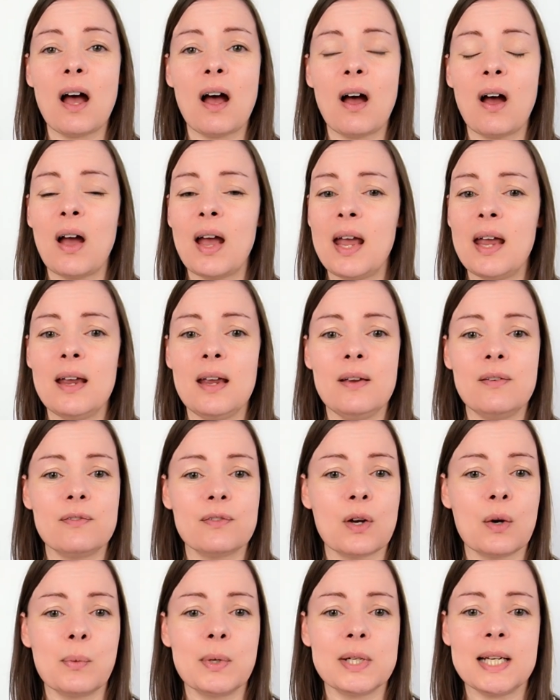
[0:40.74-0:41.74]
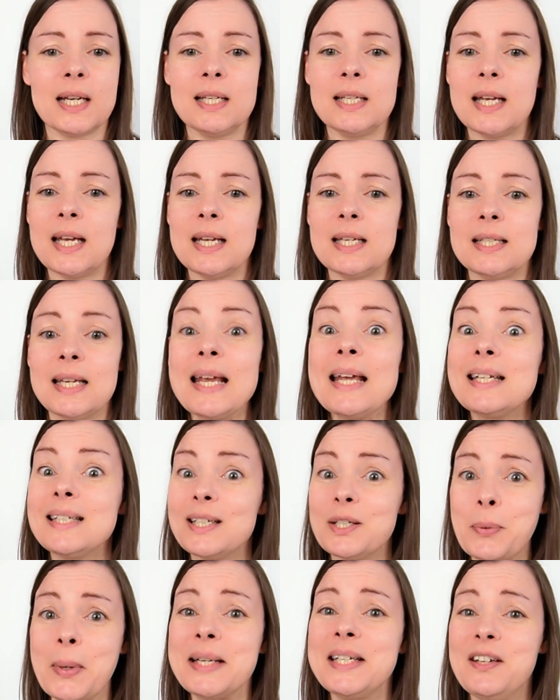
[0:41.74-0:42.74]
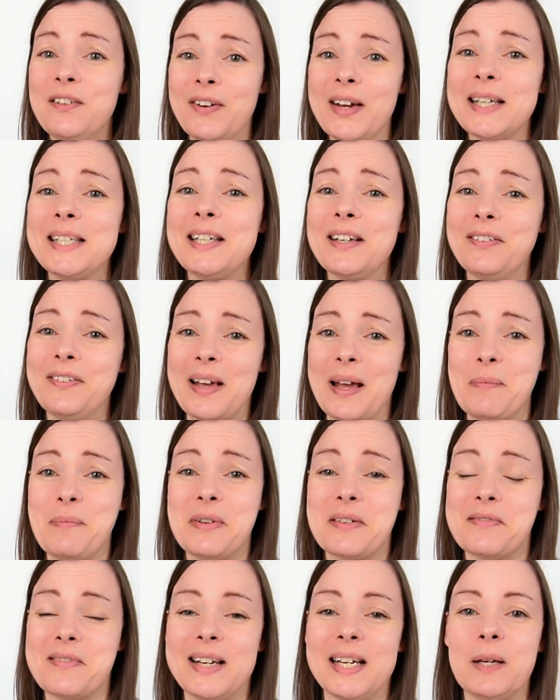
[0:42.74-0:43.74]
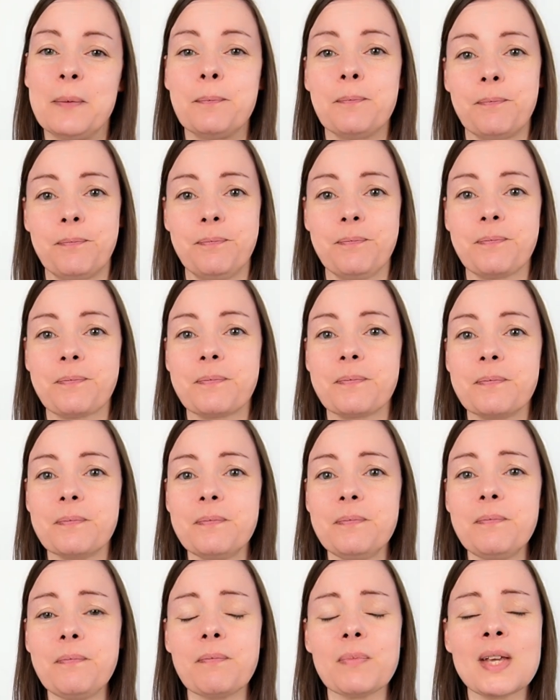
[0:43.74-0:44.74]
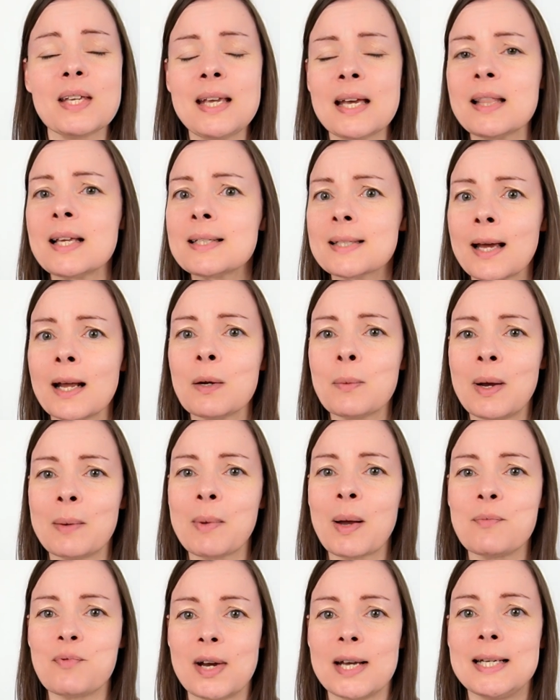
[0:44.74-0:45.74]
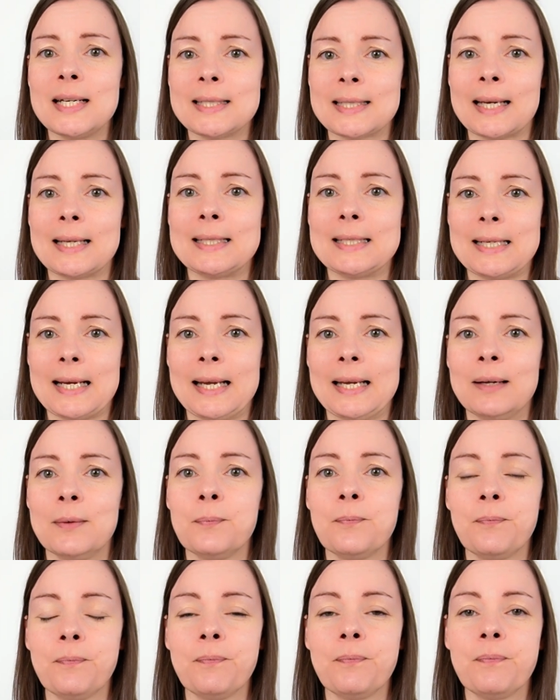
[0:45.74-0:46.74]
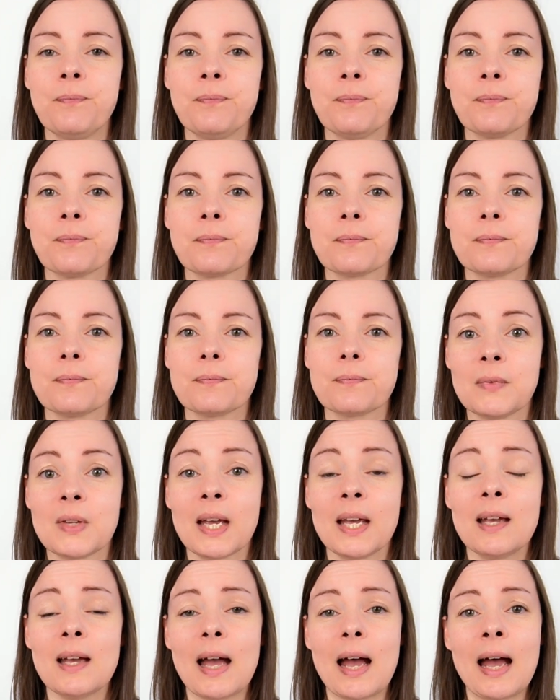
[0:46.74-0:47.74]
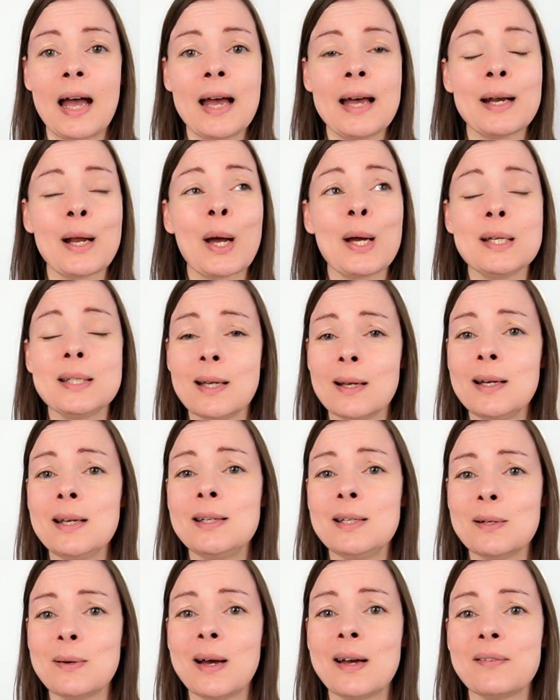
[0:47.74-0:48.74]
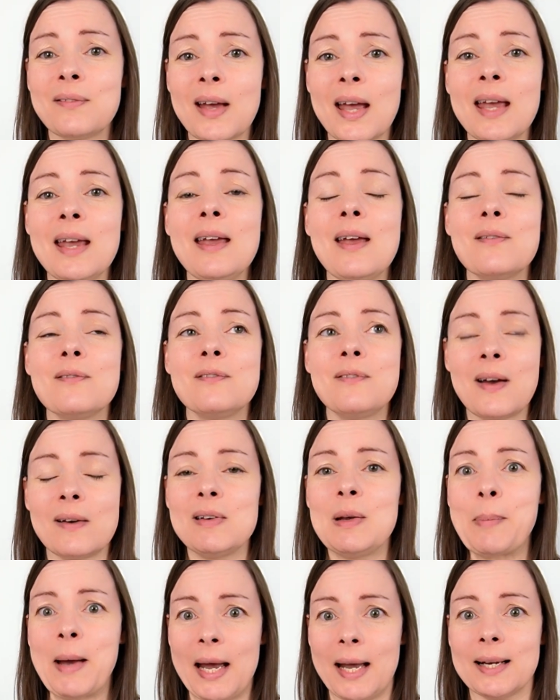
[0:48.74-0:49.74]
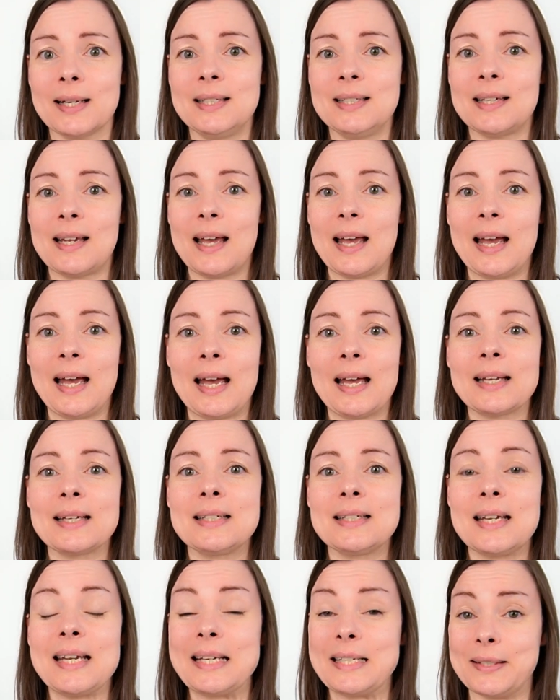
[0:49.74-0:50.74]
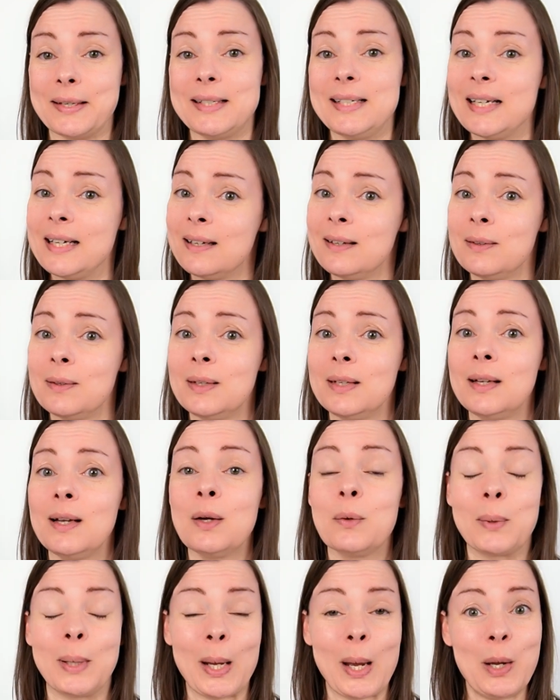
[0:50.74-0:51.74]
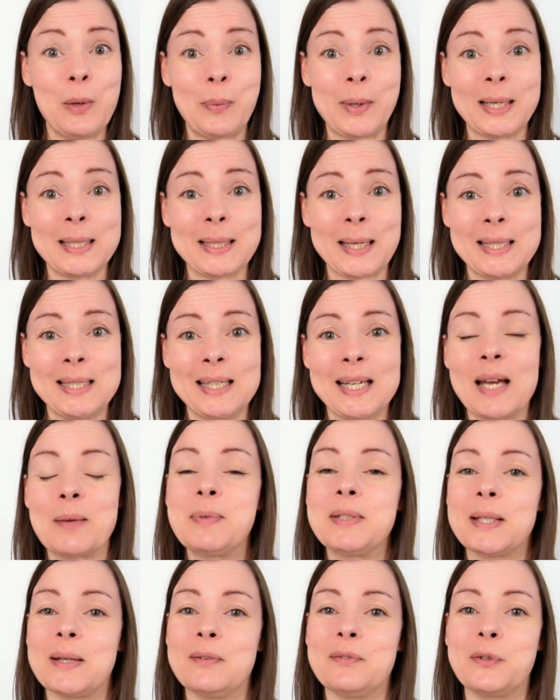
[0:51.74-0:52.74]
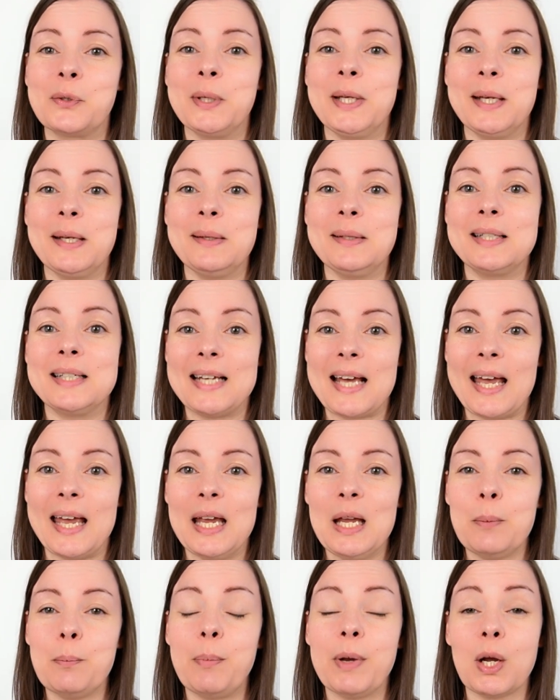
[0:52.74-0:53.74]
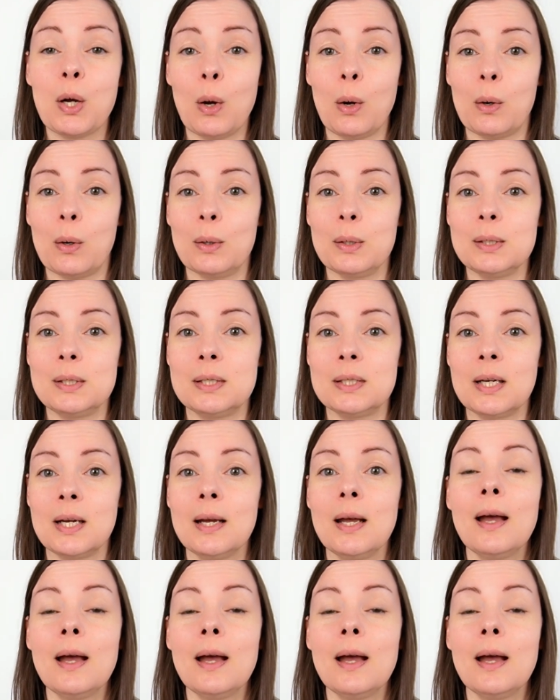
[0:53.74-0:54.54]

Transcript: I forgot what date it is. It's the 21st of February. Yeah, that's kind of where my brain is at today. And I certainly do have a very packed and exciting, well, I hope exciting episode for you today, because